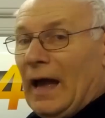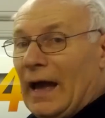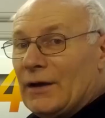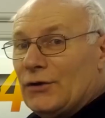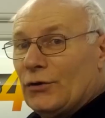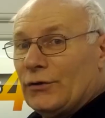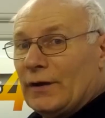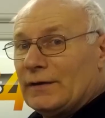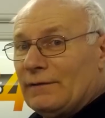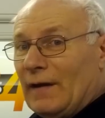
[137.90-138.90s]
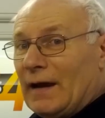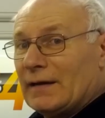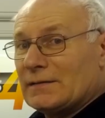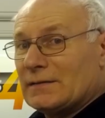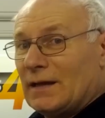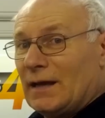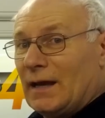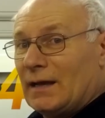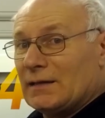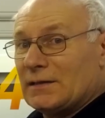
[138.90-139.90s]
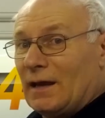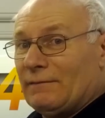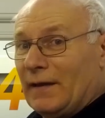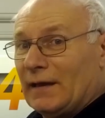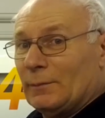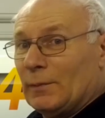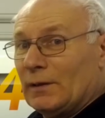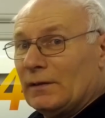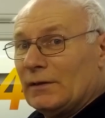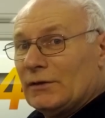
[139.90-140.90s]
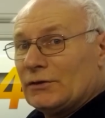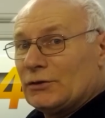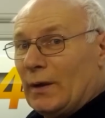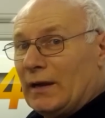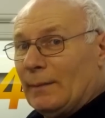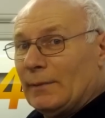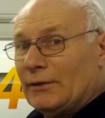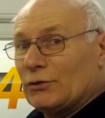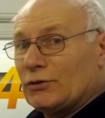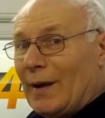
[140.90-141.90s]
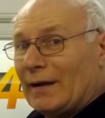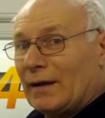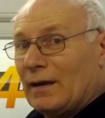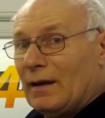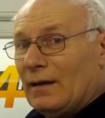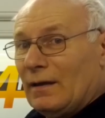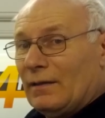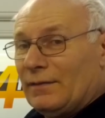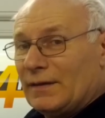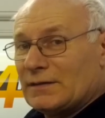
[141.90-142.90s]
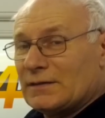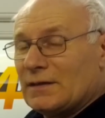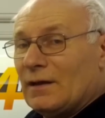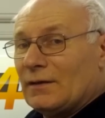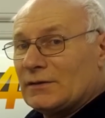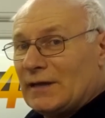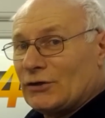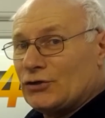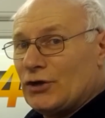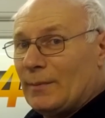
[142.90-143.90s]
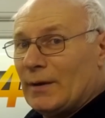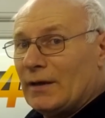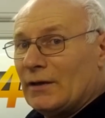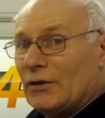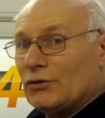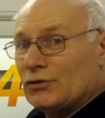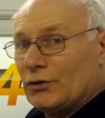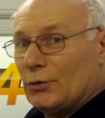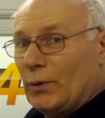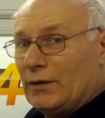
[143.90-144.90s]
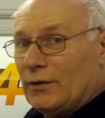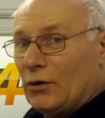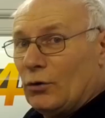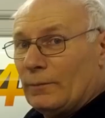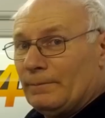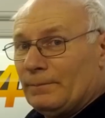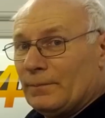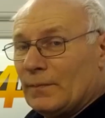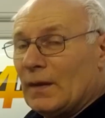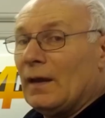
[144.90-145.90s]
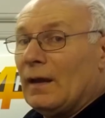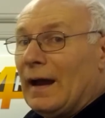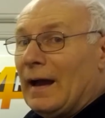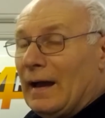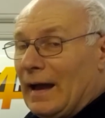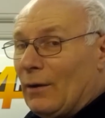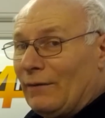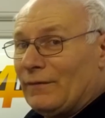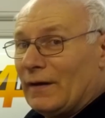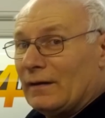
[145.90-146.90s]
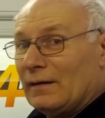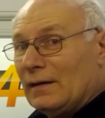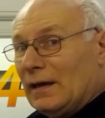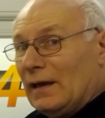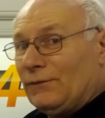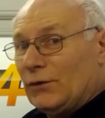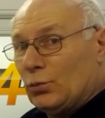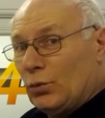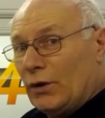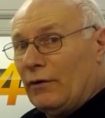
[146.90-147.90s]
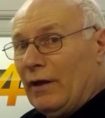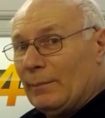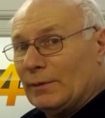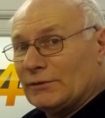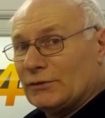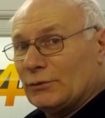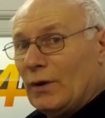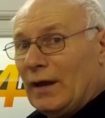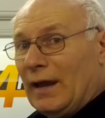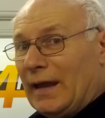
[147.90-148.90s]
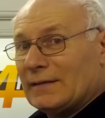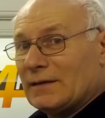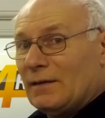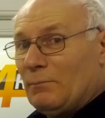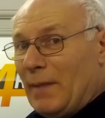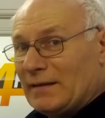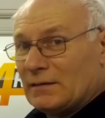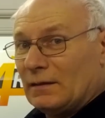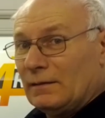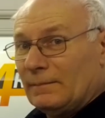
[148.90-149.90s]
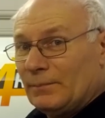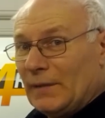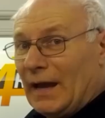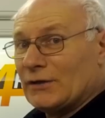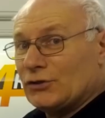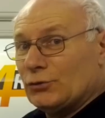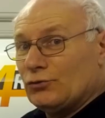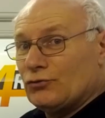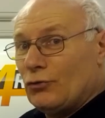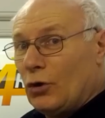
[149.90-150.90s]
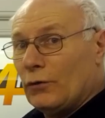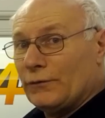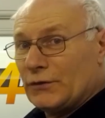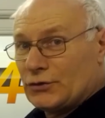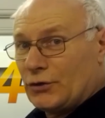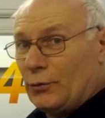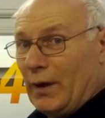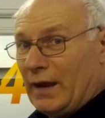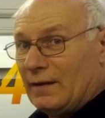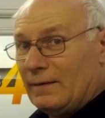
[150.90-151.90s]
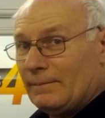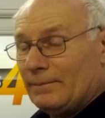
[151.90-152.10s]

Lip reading: another device is available to enable you to anchor this Sash Jammer to the window. However, if you were able to hit metal as you drove the screw in,